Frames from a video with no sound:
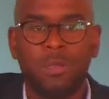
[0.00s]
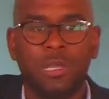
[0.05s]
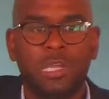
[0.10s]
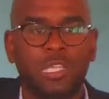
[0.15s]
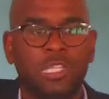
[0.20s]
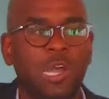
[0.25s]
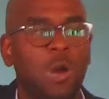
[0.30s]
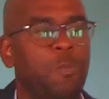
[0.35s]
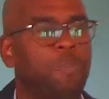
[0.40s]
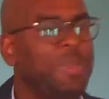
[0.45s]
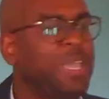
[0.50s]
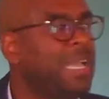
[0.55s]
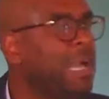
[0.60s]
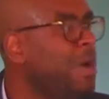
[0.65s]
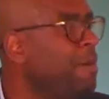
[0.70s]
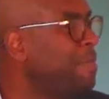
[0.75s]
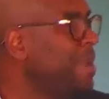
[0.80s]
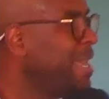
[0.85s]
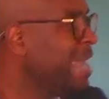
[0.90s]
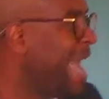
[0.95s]
Don't
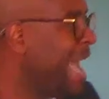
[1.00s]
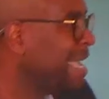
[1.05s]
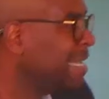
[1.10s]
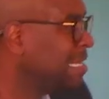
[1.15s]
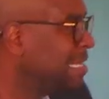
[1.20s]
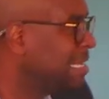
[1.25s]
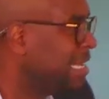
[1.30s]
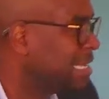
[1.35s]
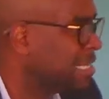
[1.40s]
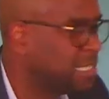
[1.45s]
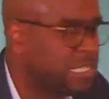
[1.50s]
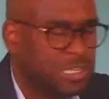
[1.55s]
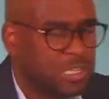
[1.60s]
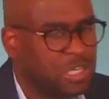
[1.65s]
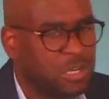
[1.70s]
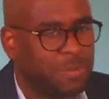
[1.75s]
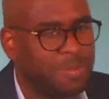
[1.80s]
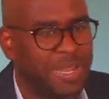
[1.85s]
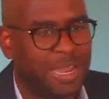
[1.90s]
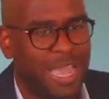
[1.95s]
become monastics. There's
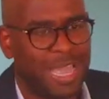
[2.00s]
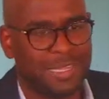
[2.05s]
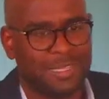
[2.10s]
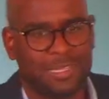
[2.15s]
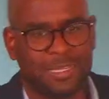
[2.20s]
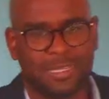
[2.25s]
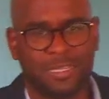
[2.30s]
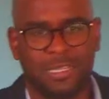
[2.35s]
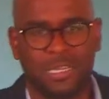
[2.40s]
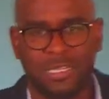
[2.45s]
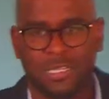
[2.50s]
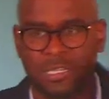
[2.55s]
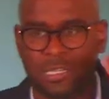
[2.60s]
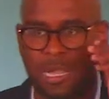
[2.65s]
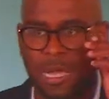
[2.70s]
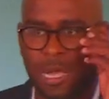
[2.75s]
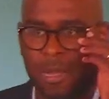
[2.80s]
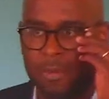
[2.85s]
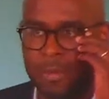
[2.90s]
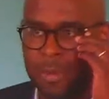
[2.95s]
no monastics in
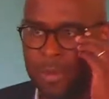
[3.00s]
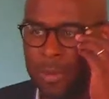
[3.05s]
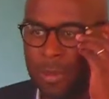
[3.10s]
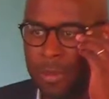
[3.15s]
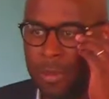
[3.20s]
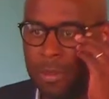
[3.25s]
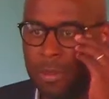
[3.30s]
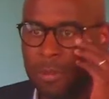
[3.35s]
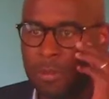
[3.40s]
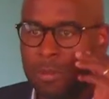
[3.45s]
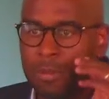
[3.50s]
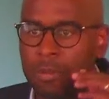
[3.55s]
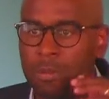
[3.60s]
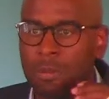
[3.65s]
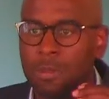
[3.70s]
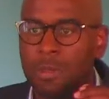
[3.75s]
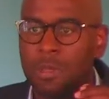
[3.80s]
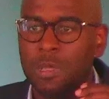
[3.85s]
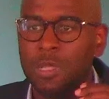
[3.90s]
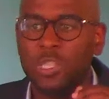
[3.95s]
Islam.
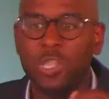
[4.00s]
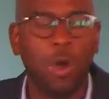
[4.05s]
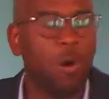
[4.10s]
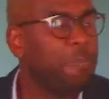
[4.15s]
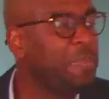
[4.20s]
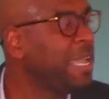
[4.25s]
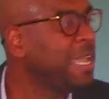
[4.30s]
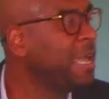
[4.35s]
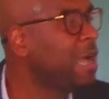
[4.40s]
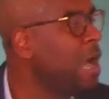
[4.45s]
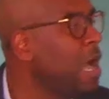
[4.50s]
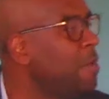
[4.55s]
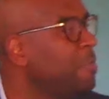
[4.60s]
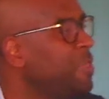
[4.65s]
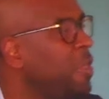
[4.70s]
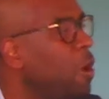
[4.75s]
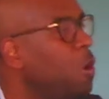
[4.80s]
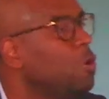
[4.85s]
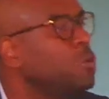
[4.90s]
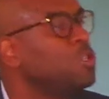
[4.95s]
Don't become
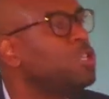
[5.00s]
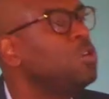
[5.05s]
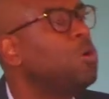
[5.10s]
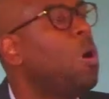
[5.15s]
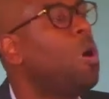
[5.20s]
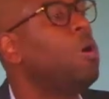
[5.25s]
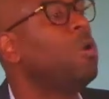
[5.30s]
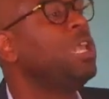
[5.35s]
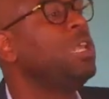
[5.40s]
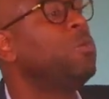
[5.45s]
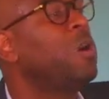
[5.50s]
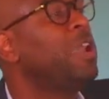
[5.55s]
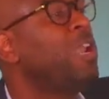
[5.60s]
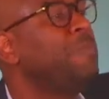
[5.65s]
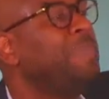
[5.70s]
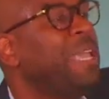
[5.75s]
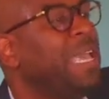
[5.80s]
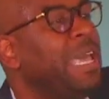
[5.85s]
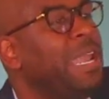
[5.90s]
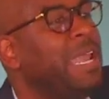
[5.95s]
those who only want to
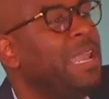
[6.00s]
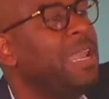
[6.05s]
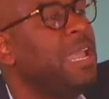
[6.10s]
be in an,